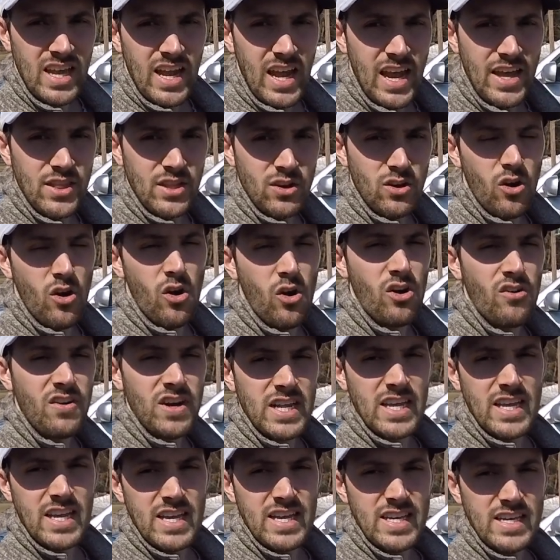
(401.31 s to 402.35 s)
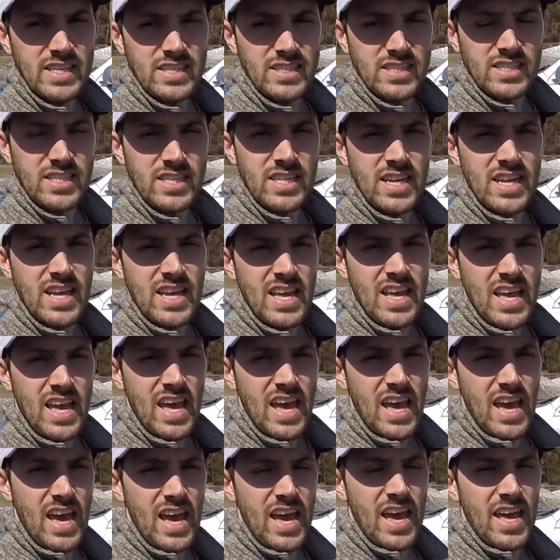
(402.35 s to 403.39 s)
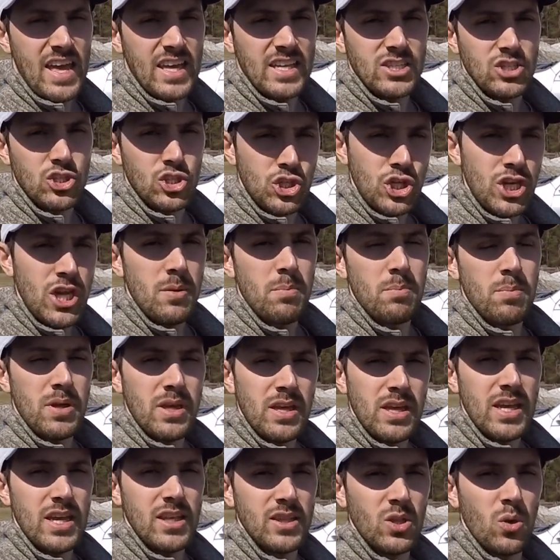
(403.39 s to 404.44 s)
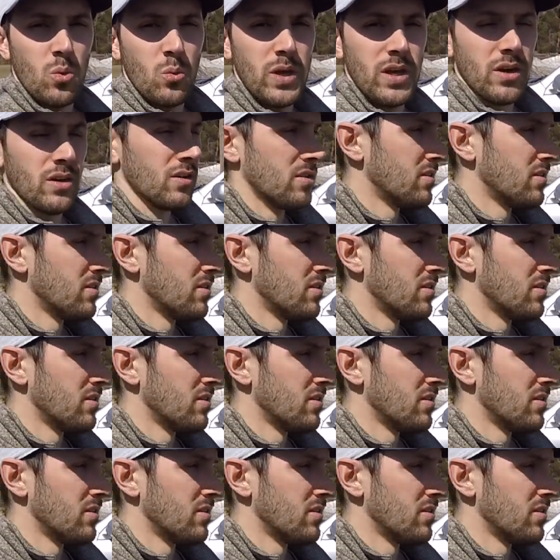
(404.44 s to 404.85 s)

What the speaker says: and there already is a chip in the wheel.